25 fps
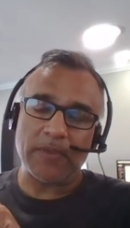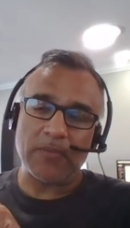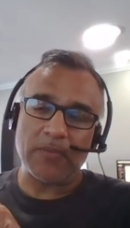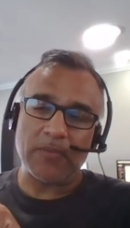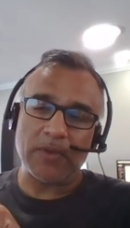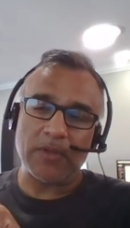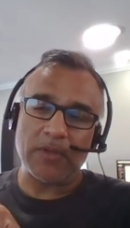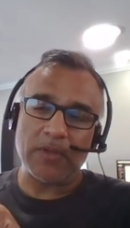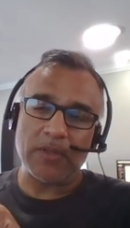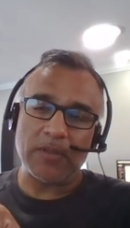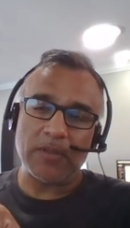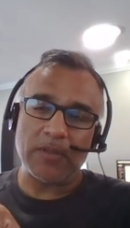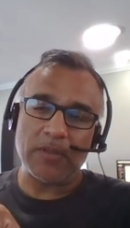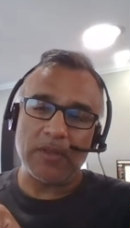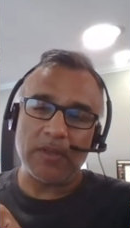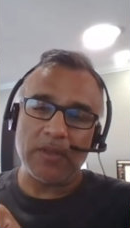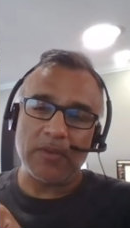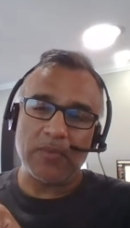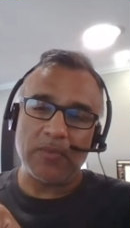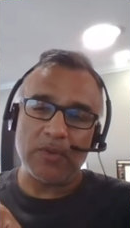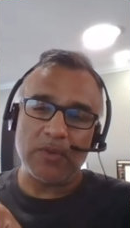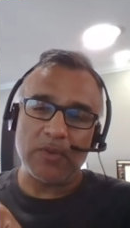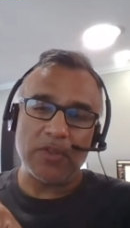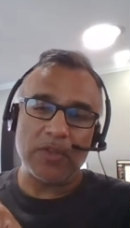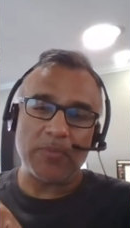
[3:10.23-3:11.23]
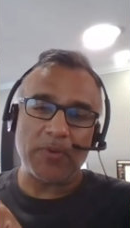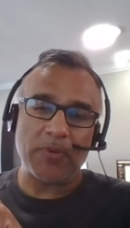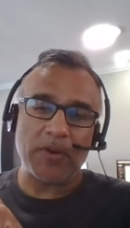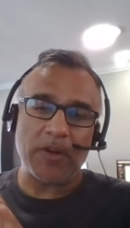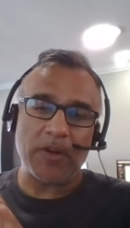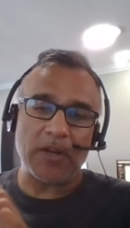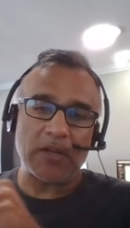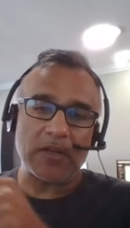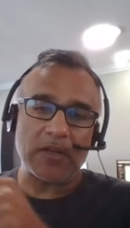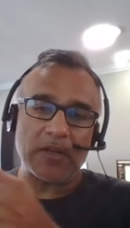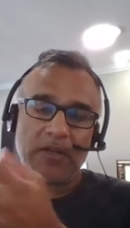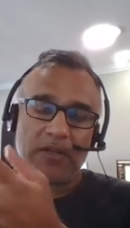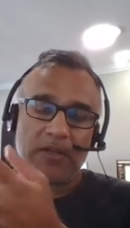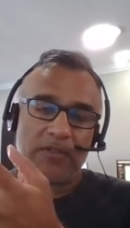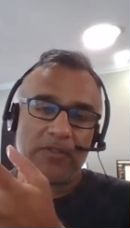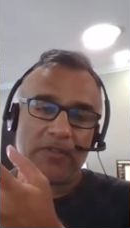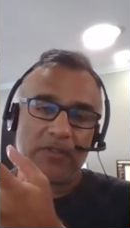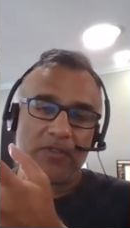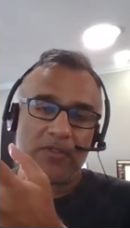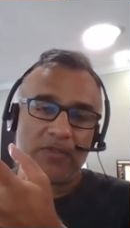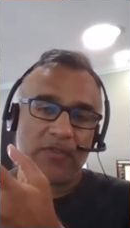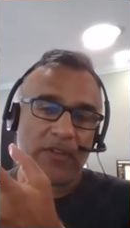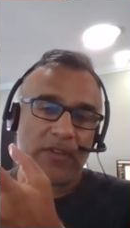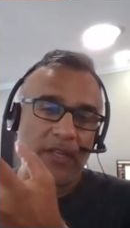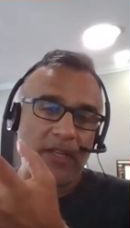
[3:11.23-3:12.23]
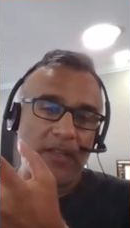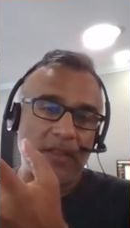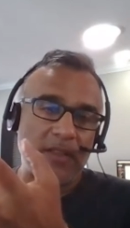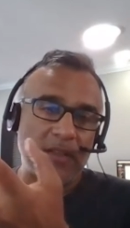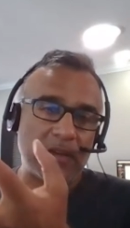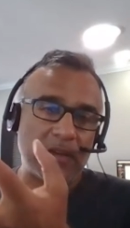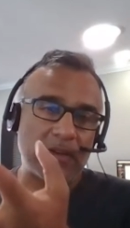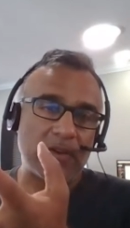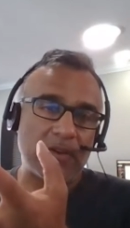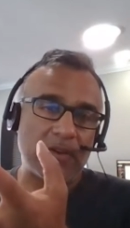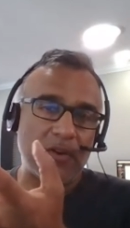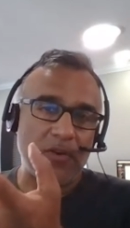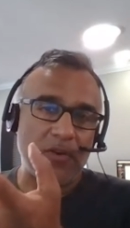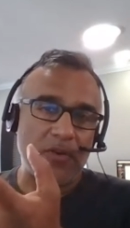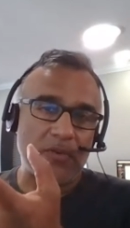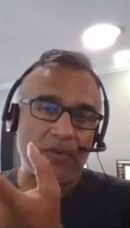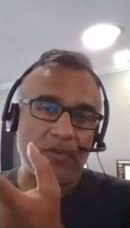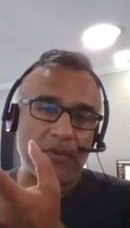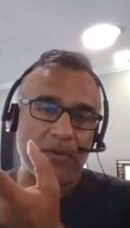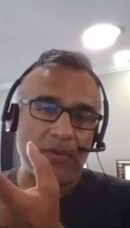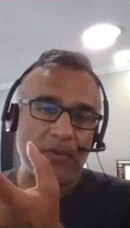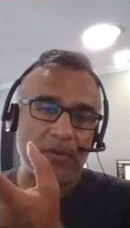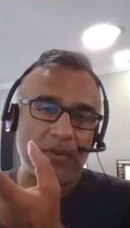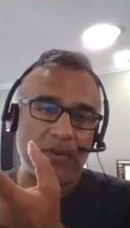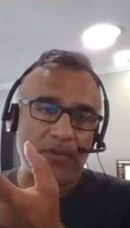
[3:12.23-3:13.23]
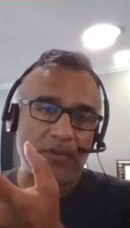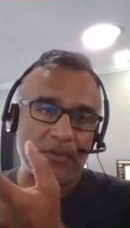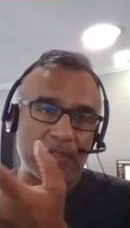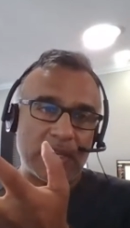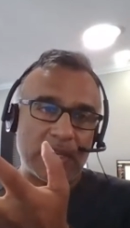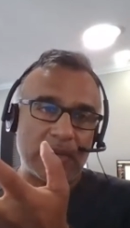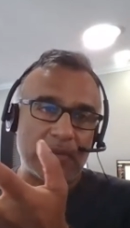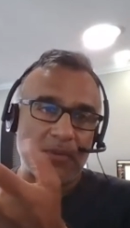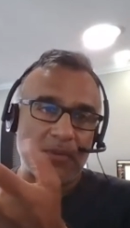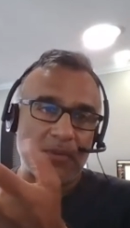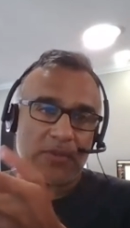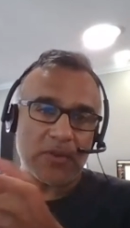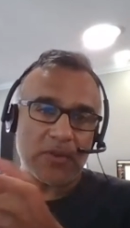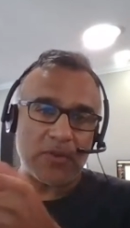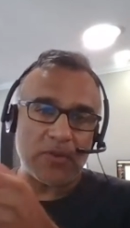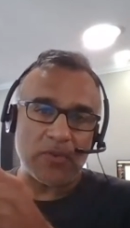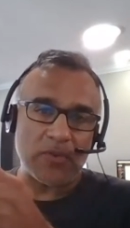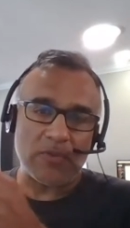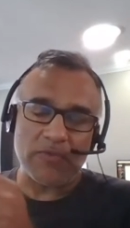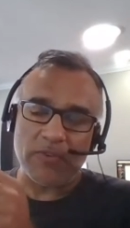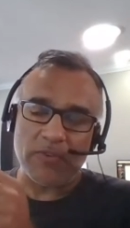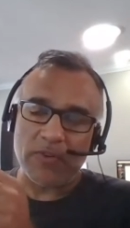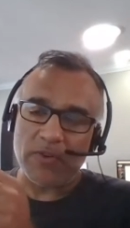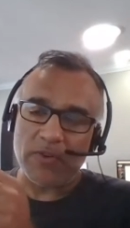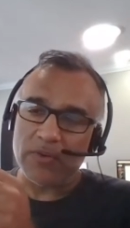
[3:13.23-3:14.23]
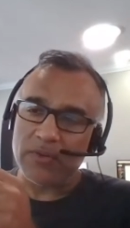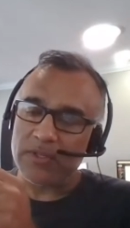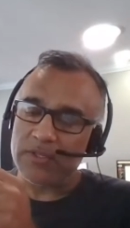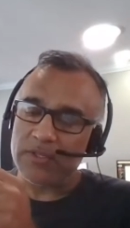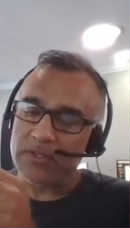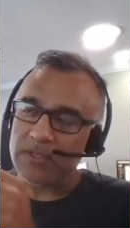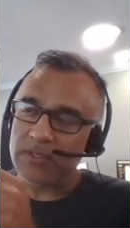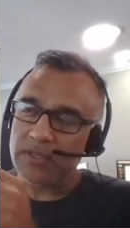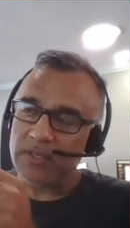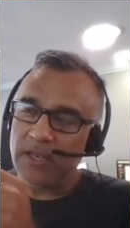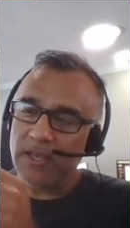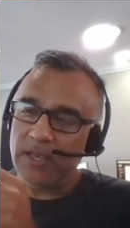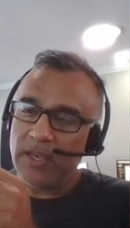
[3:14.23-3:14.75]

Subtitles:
with the product, and it's really their Sabre's core focus.